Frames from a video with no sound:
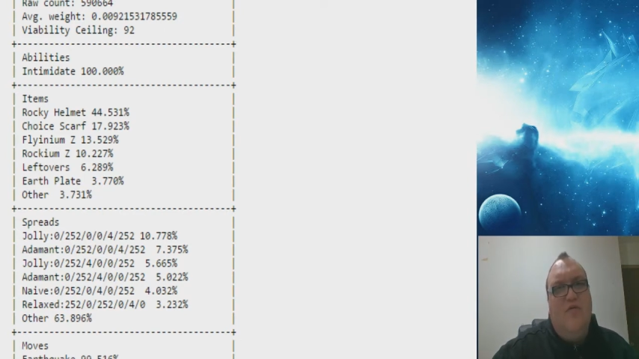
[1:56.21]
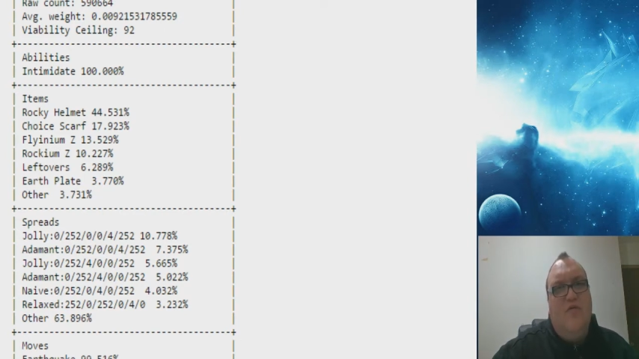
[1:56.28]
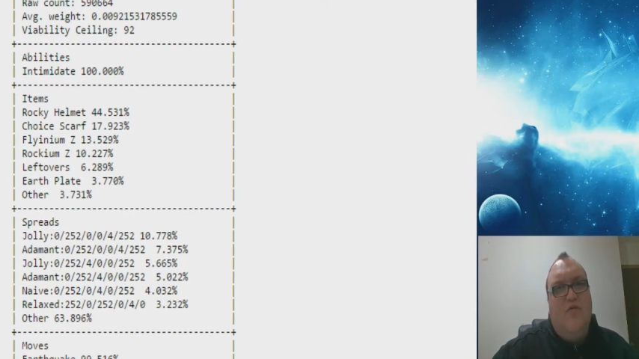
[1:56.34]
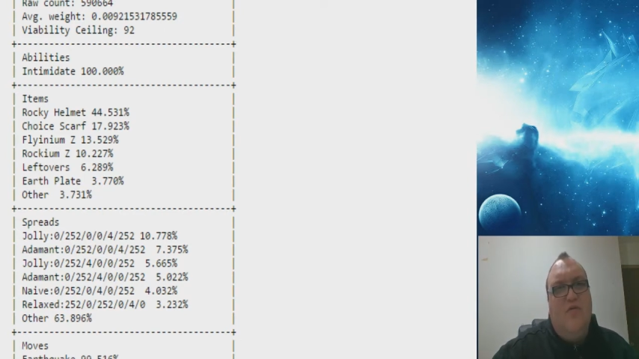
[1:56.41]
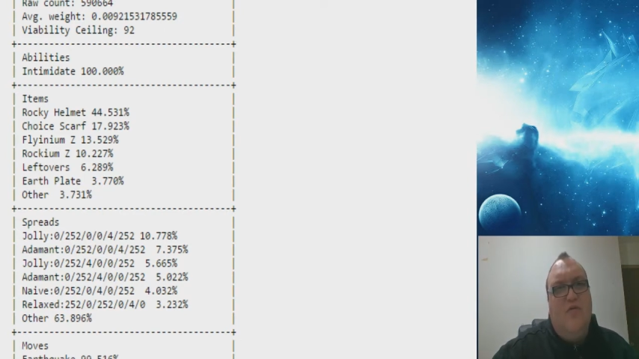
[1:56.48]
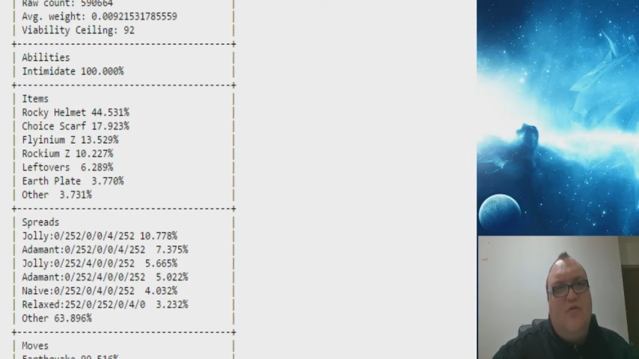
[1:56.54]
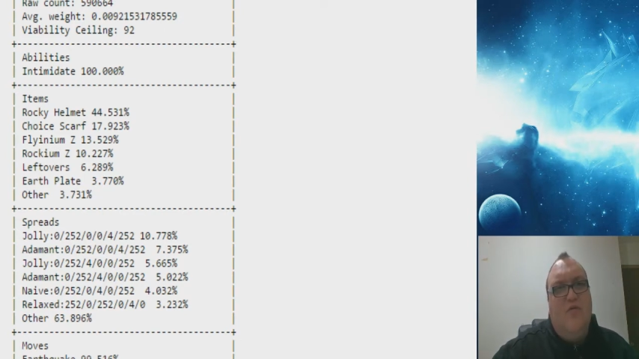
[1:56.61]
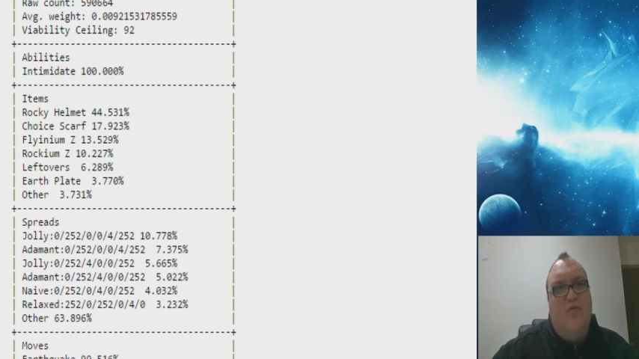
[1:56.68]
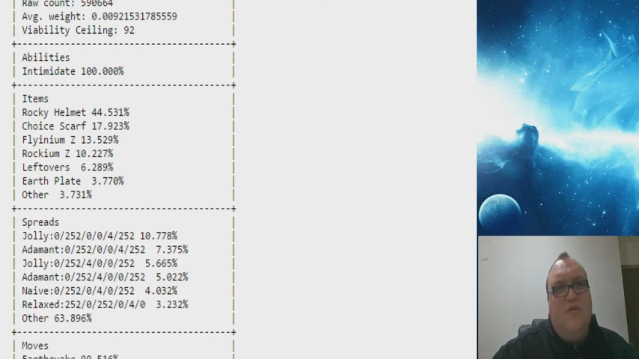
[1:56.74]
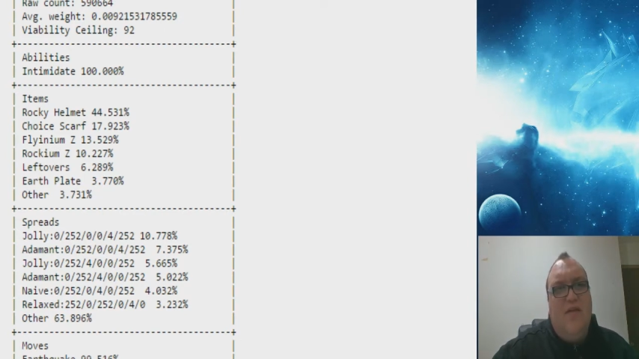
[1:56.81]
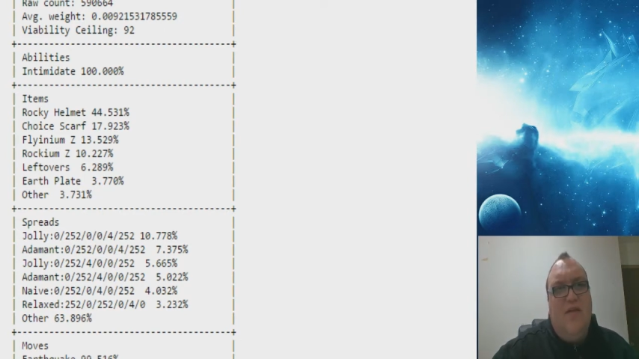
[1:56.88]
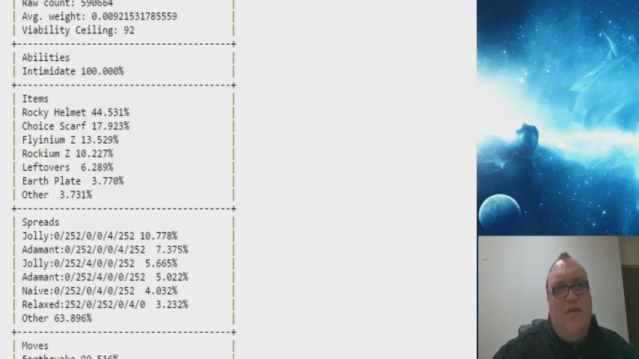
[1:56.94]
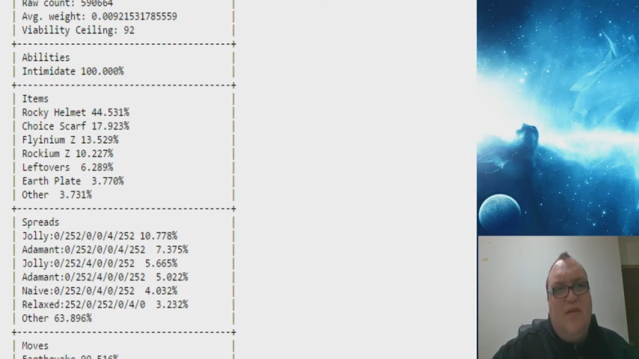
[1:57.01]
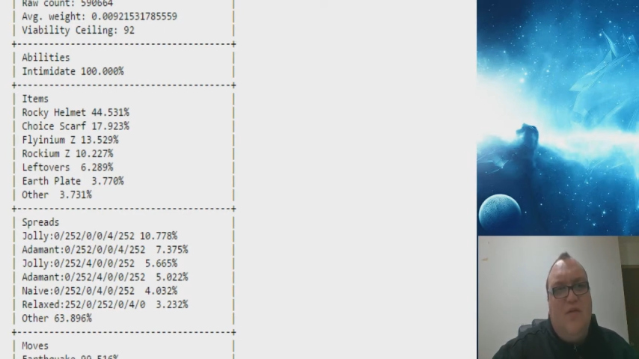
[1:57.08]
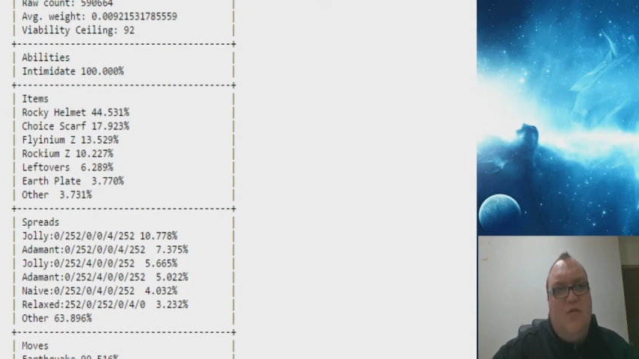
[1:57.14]
for
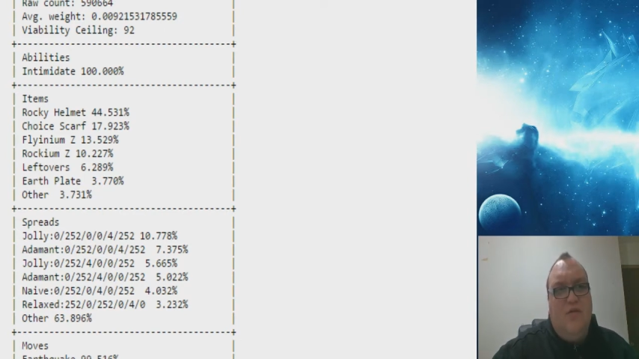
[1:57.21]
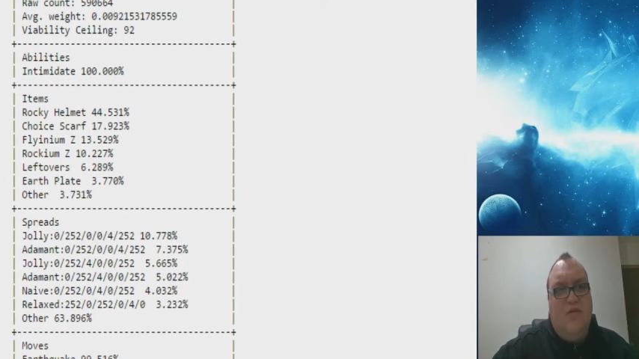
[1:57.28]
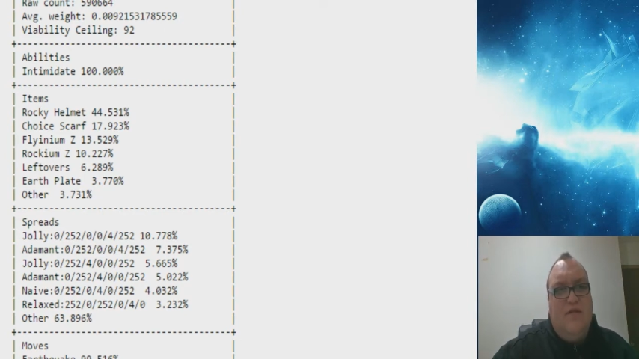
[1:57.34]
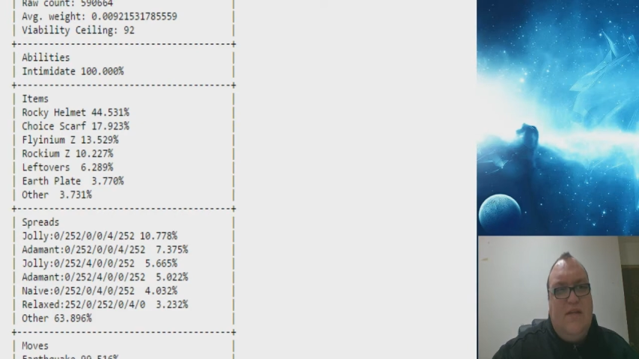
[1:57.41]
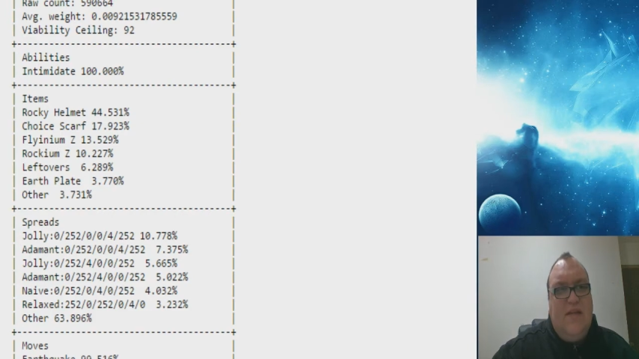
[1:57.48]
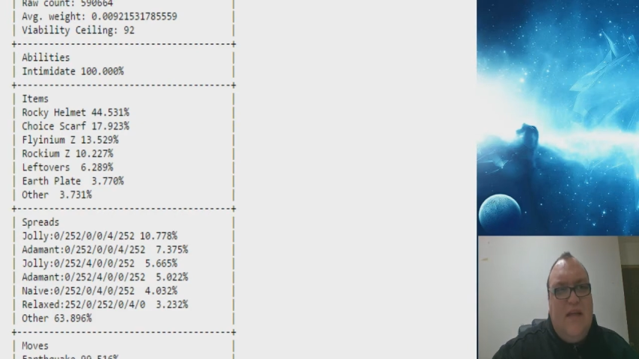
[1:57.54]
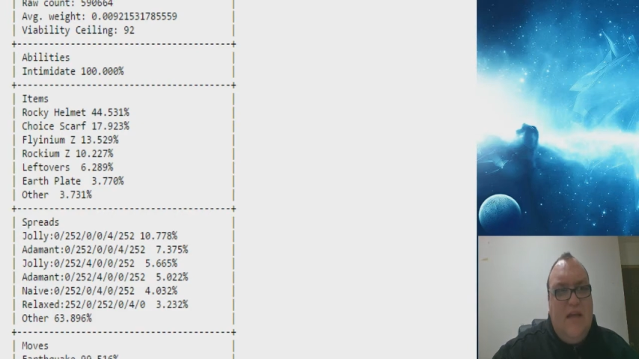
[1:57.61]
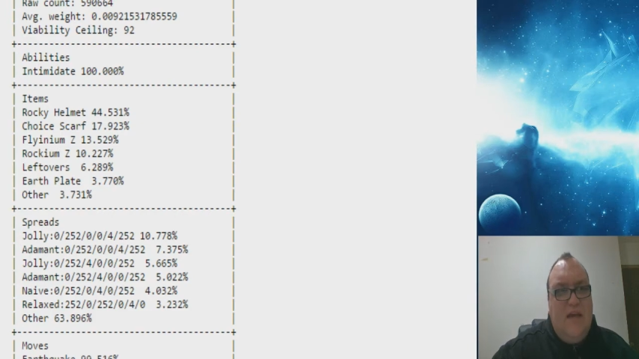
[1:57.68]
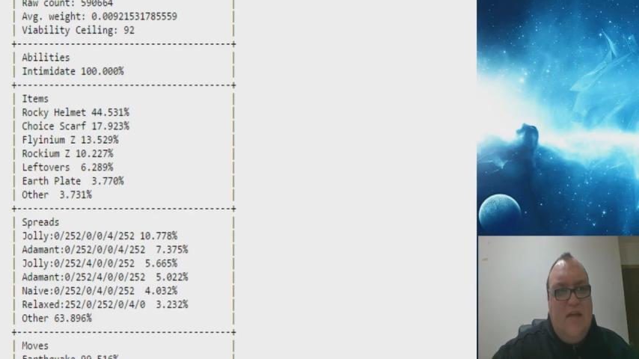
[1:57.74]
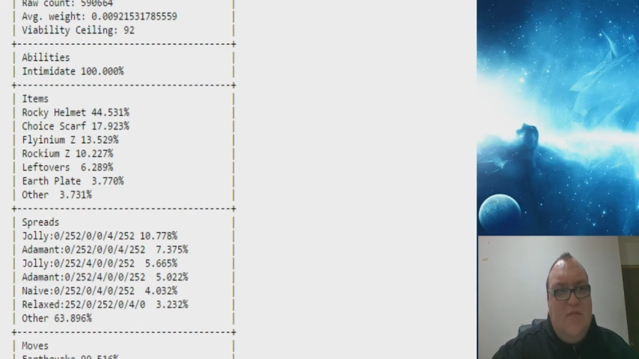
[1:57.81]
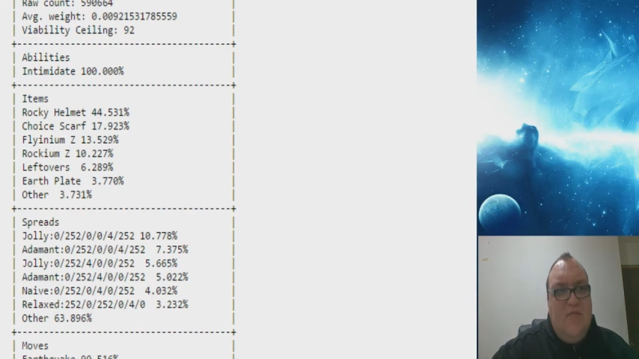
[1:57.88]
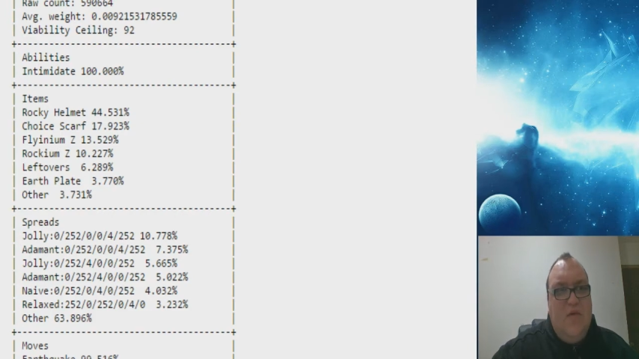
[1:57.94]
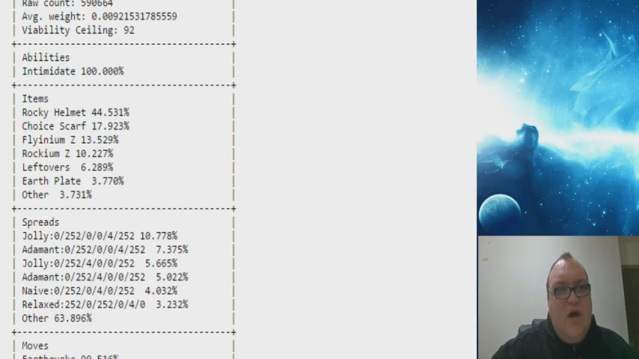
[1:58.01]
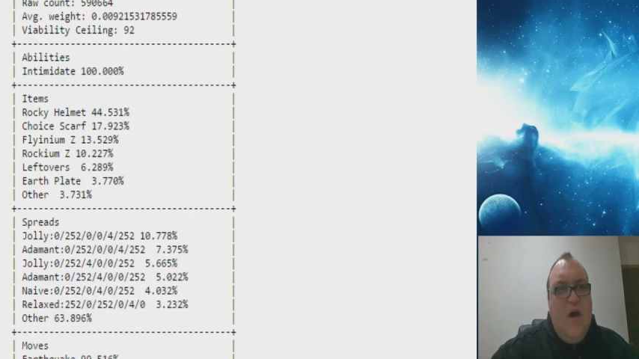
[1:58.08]
with your team,